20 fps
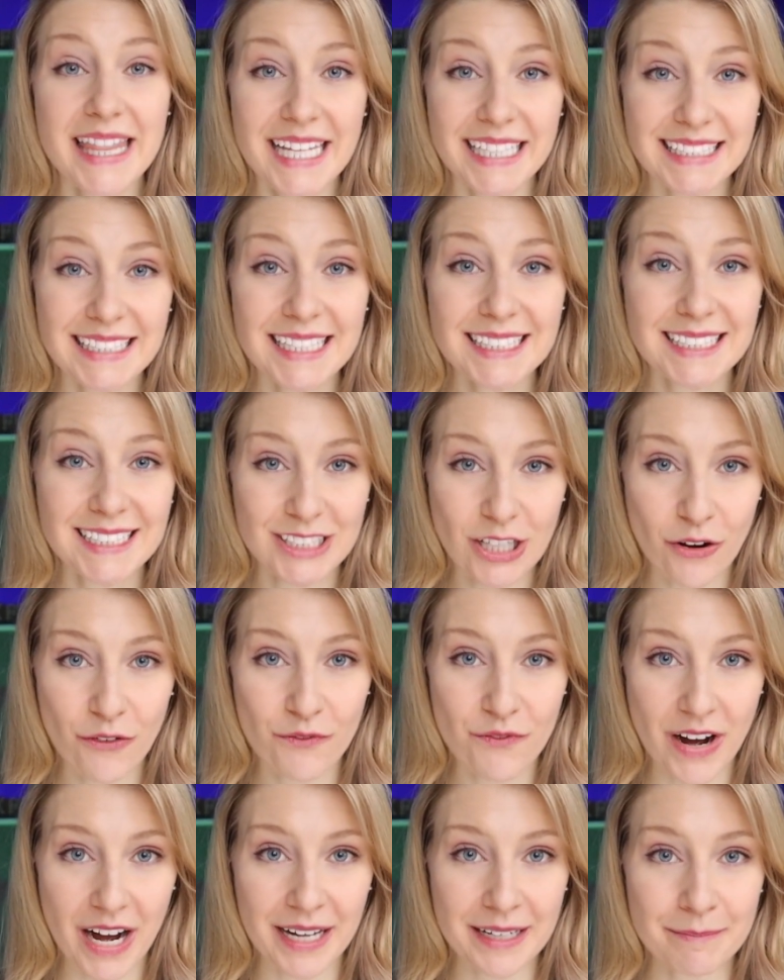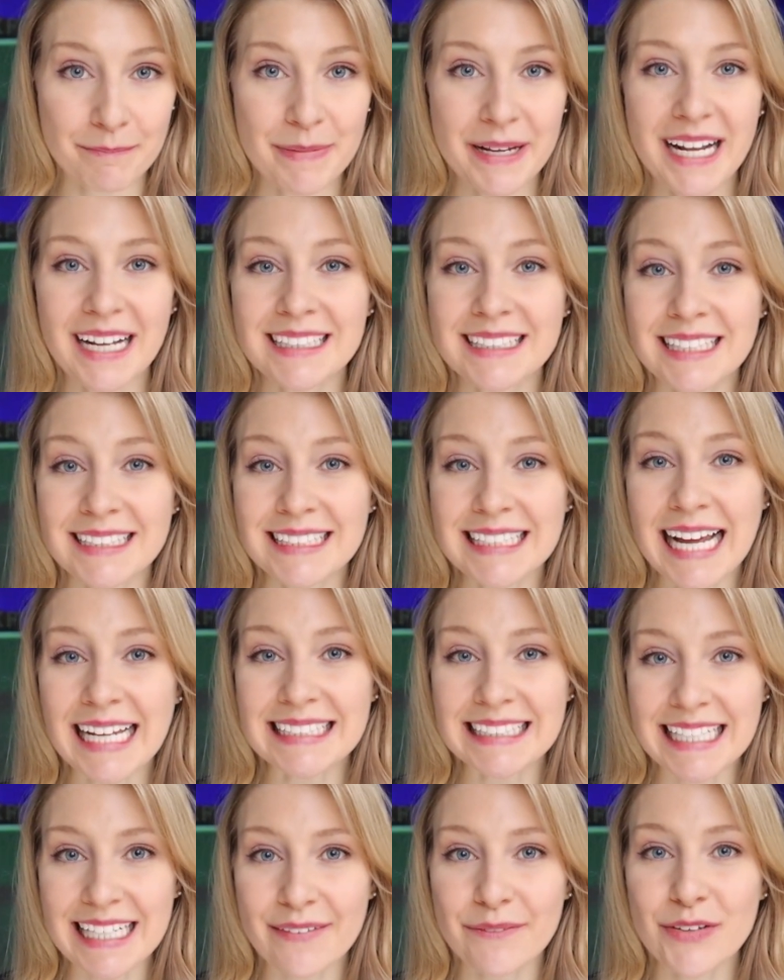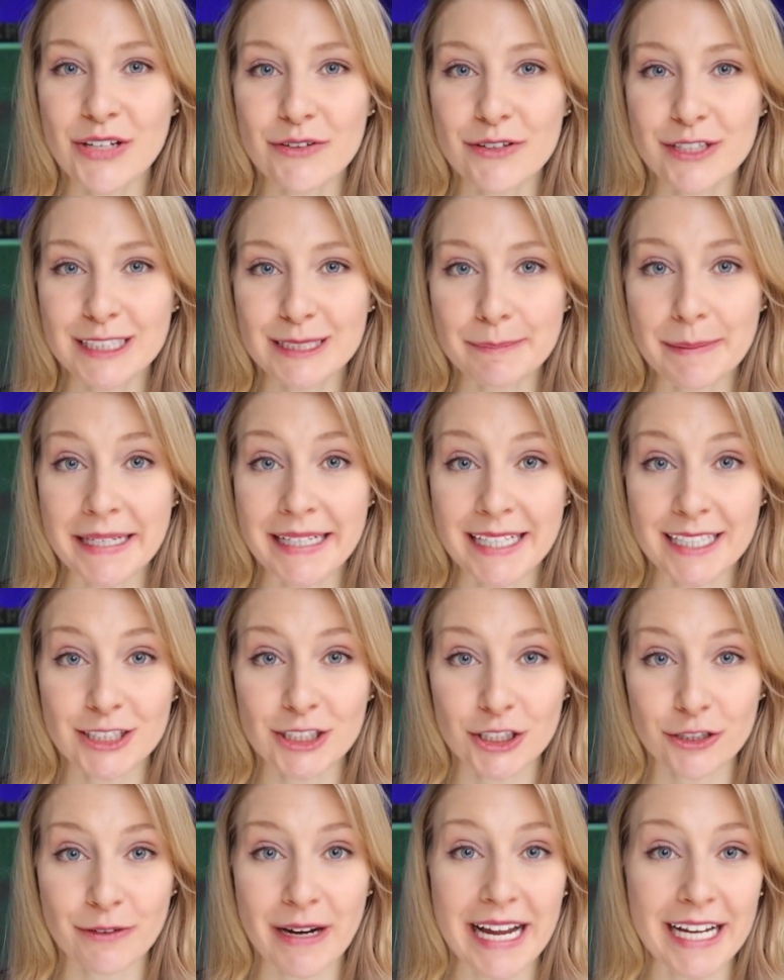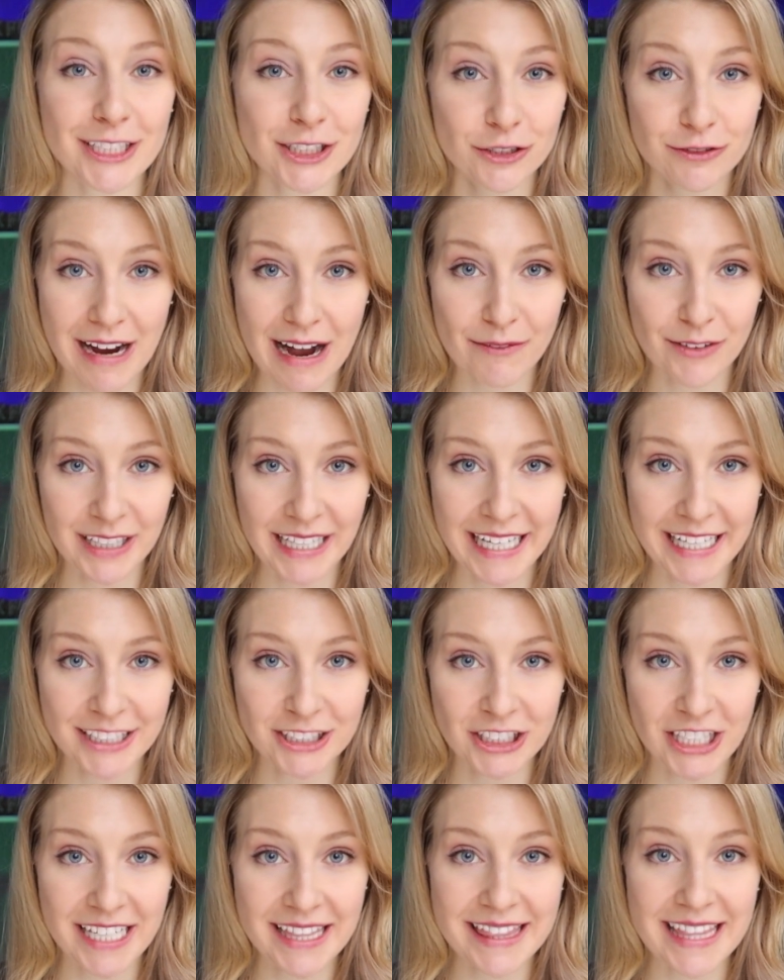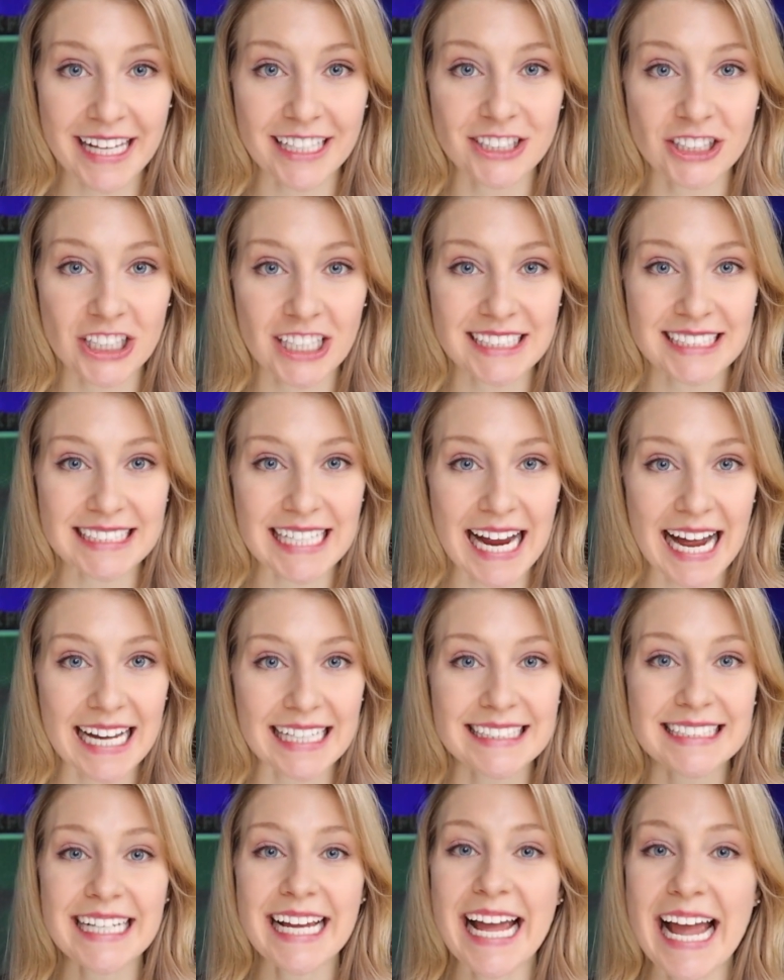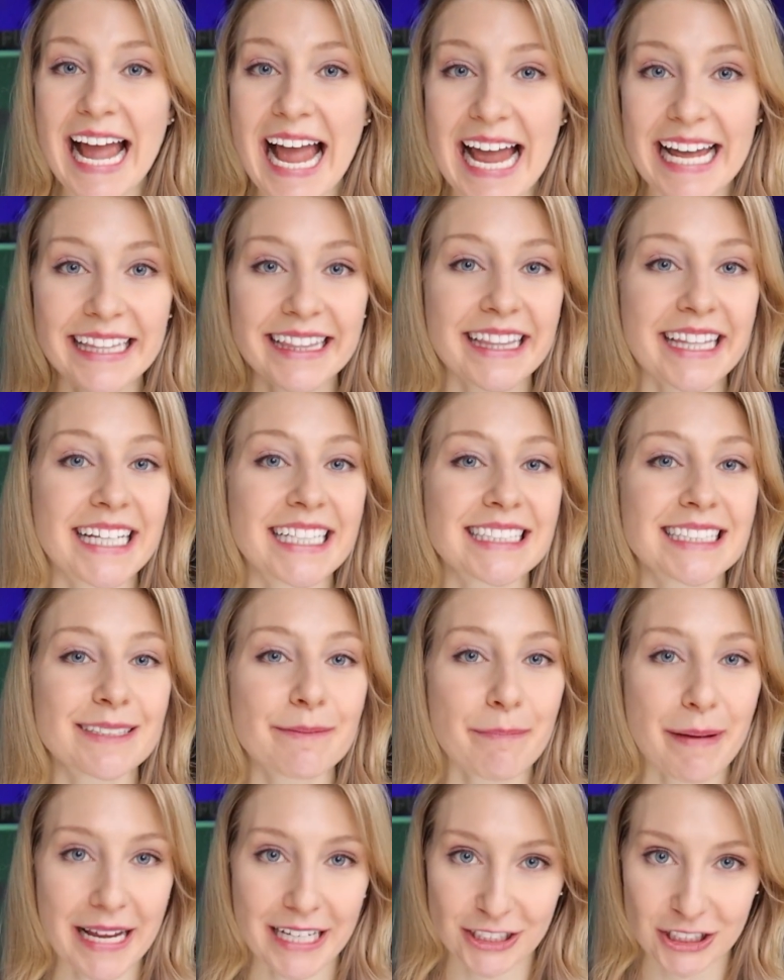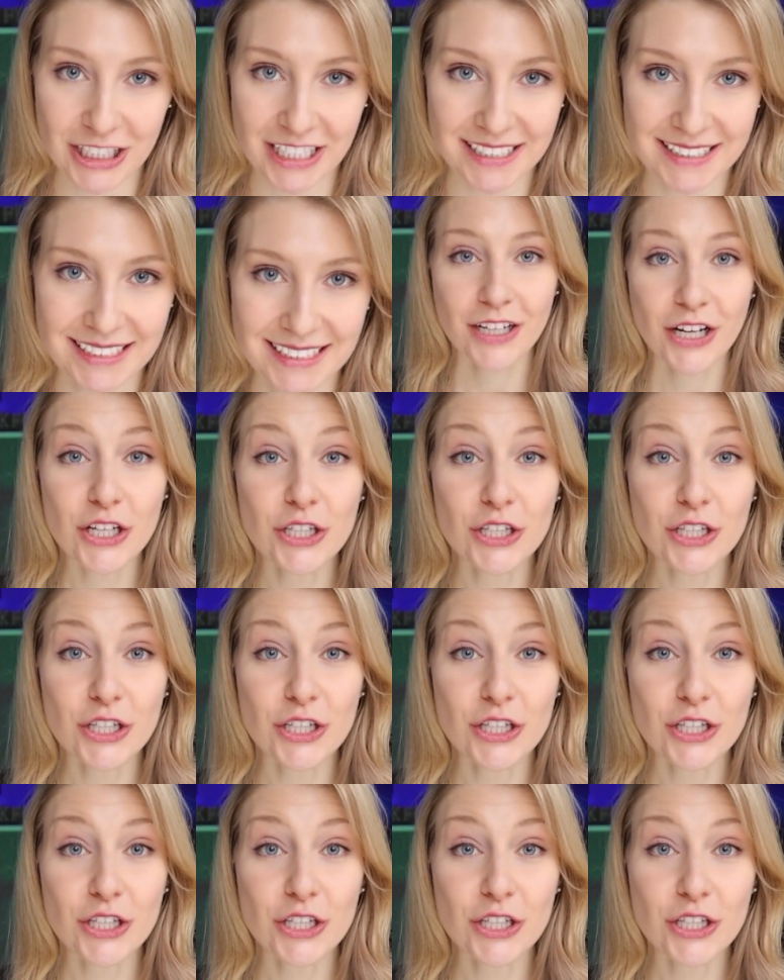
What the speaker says: This is so fun because it's as if you are speaking to a travel agent that just has endless patience.